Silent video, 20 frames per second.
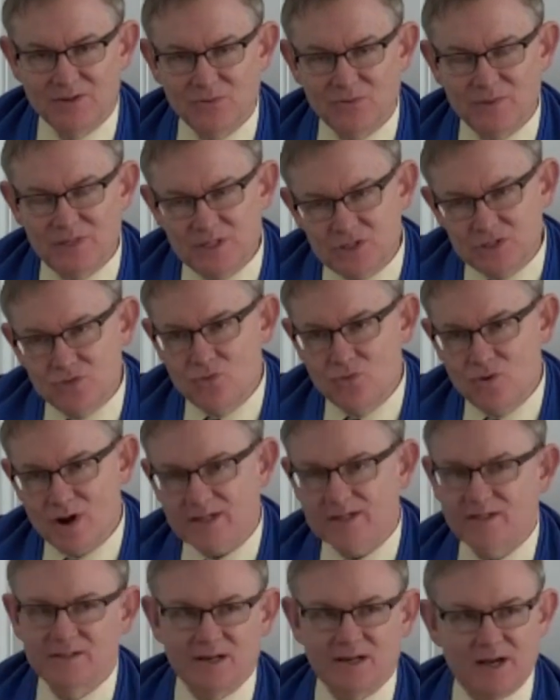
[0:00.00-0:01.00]
we do
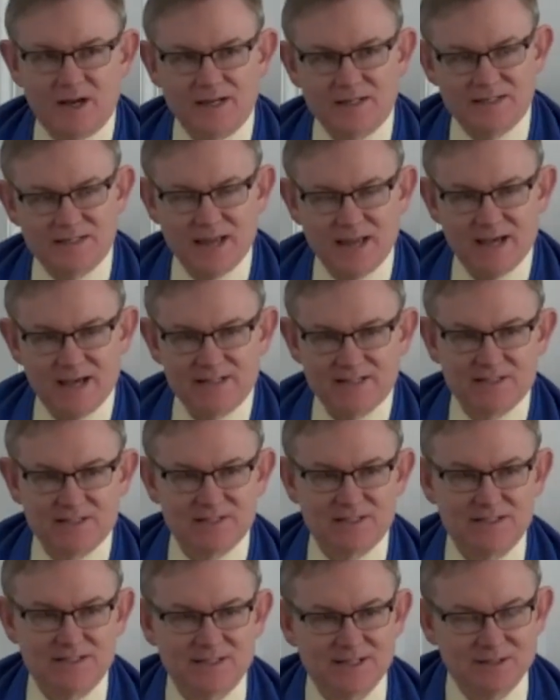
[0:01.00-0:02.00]
recognize,
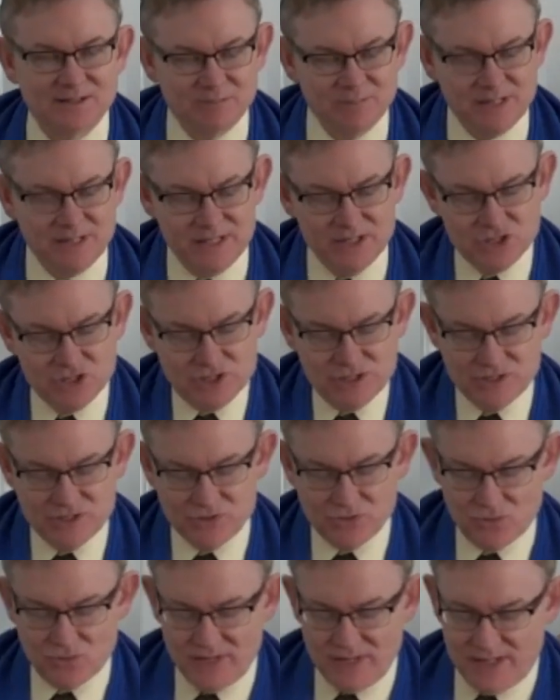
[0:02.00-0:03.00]
as Manisha's
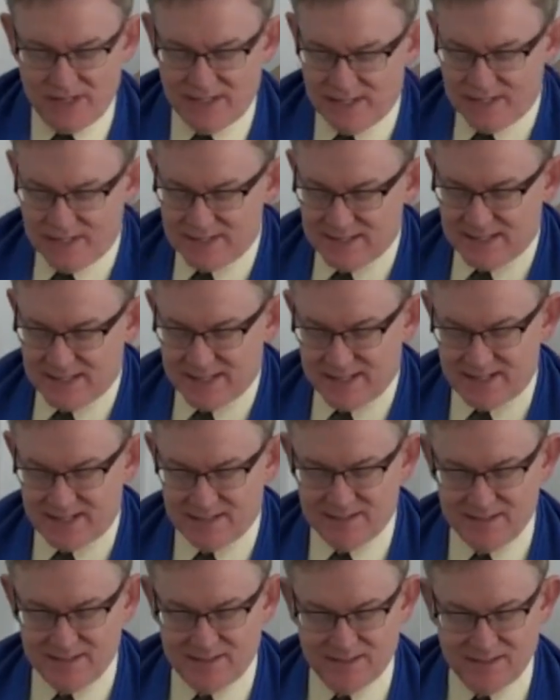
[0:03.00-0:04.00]
reading
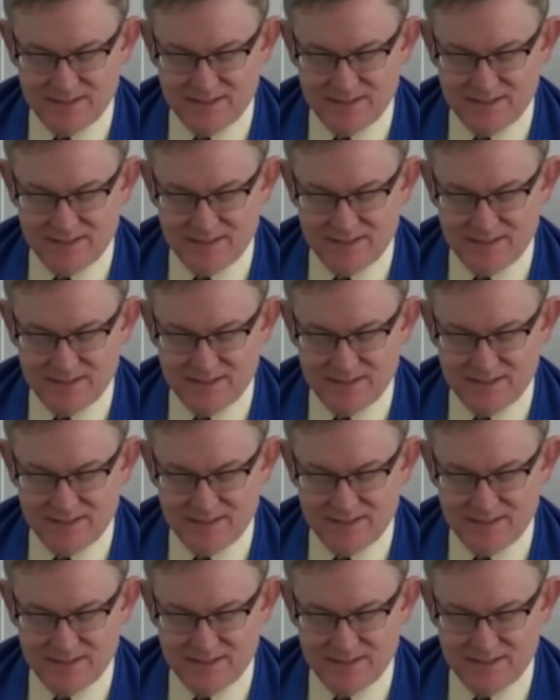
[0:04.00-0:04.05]
indicated,